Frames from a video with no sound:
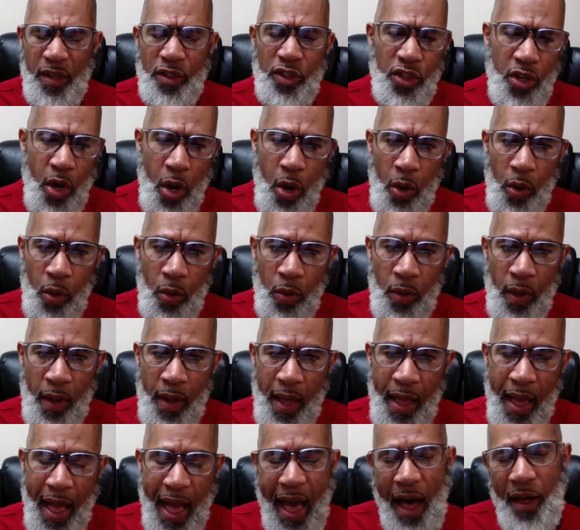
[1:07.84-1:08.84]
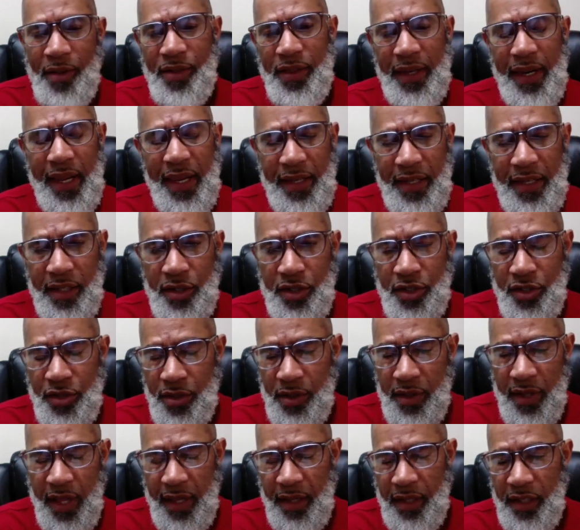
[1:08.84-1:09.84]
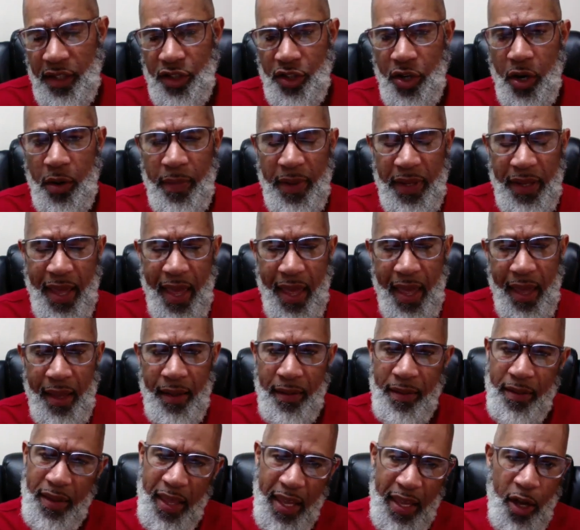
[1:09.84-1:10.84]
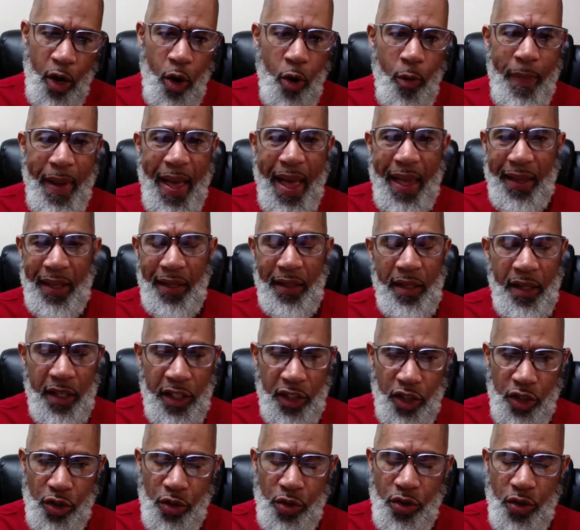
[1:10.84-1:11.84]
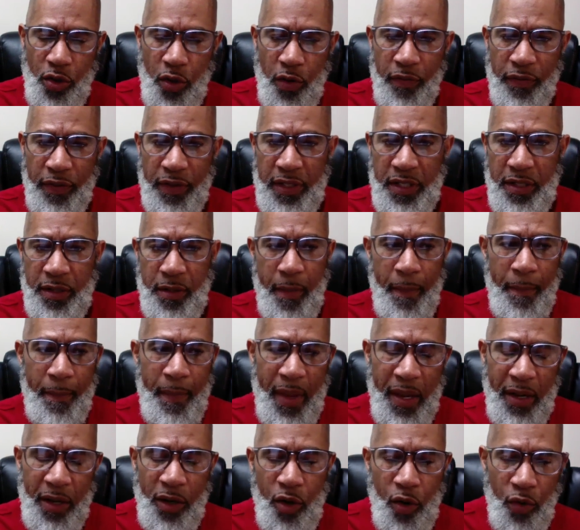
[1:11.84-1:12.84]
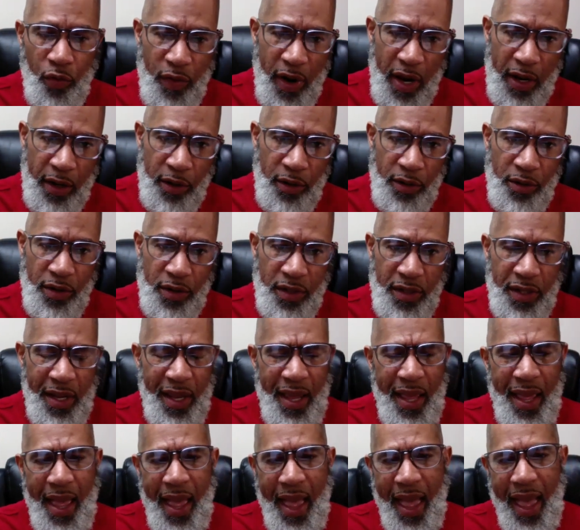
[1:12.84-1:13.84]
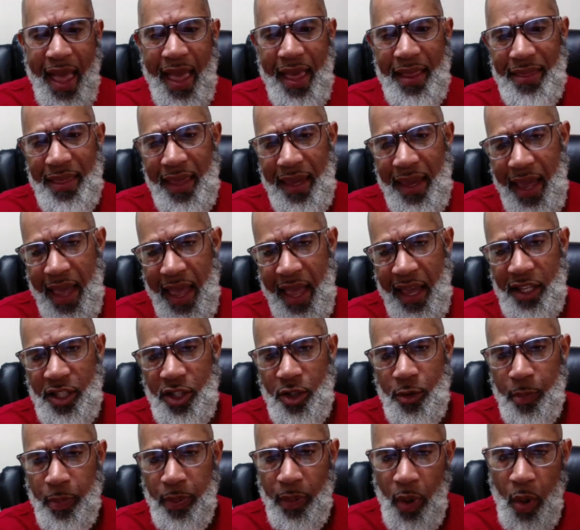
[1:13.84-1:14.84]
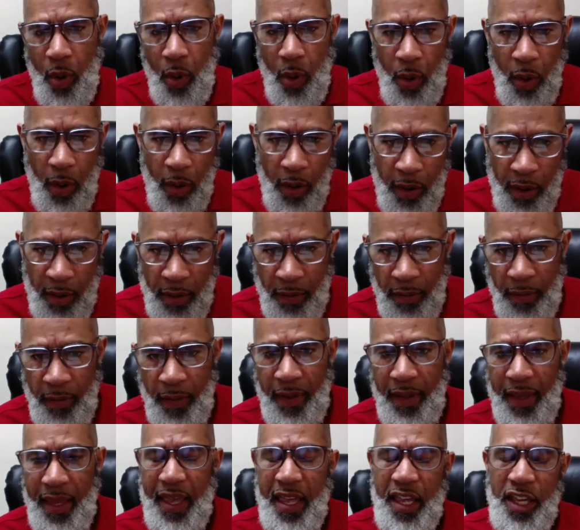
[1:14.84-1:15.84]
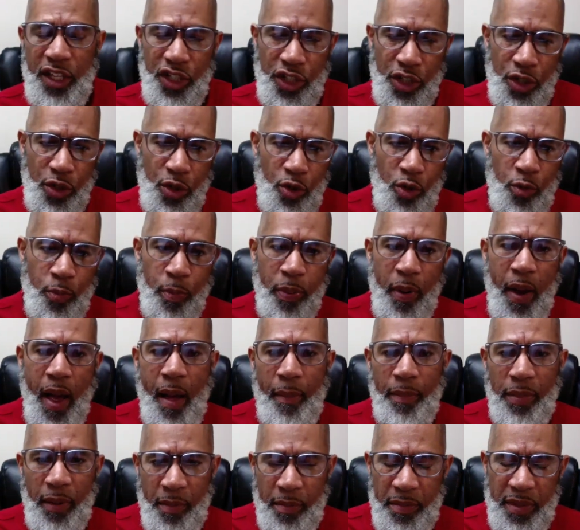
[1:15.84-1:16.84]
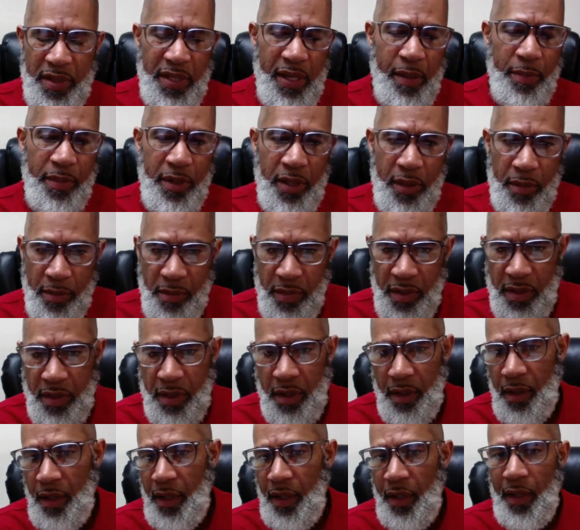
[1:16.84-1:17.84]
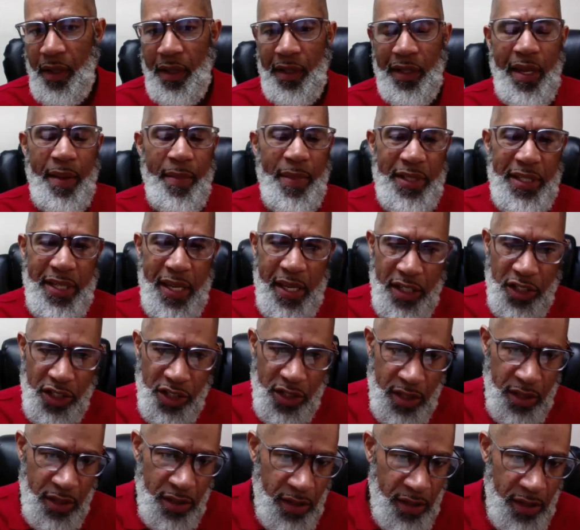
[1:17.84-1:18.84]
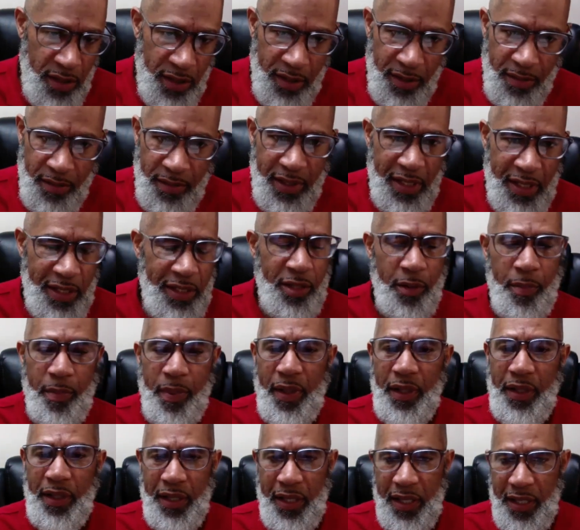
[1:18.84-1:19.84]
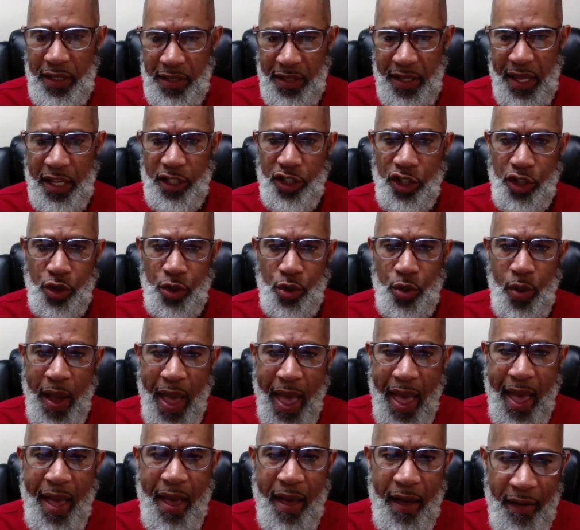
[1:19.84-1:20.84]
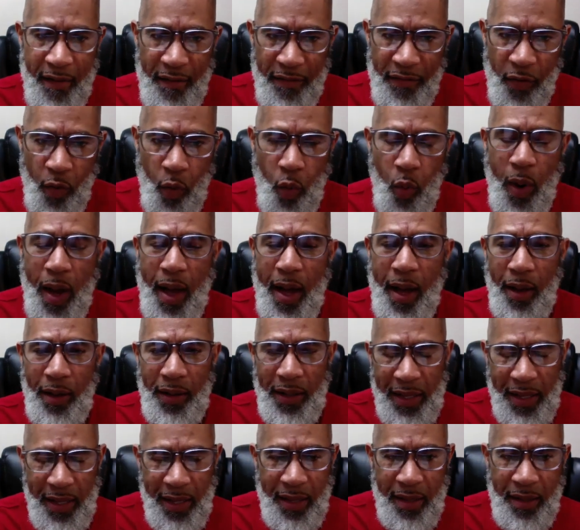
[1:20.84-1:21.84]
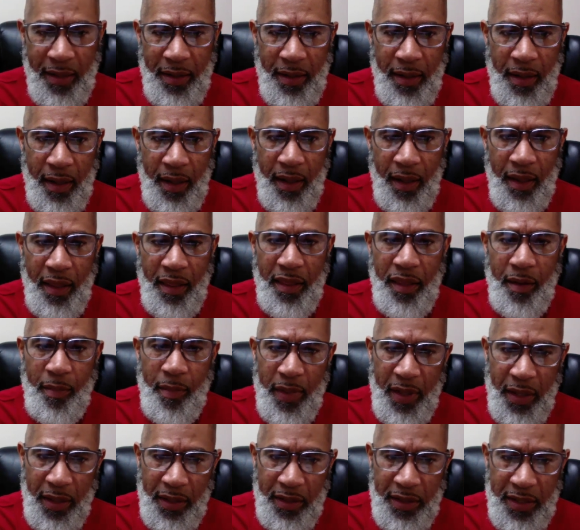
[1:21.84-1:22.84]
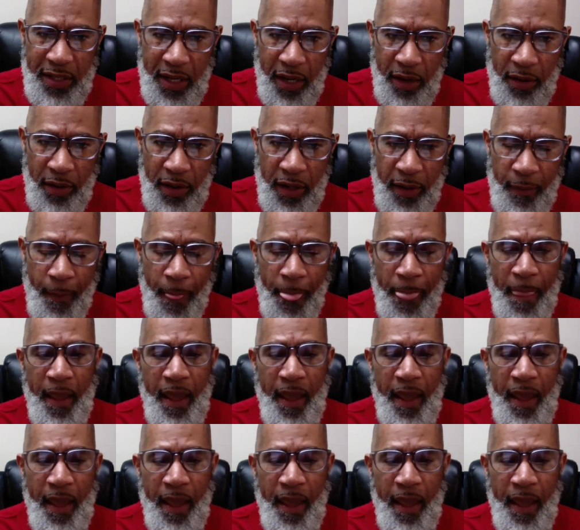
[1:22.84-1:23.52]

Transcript: So how do they determine that? They go back and look at your service medical records, and they explore issues, problems, symptoms, limitations, disabilities that you have while in the military.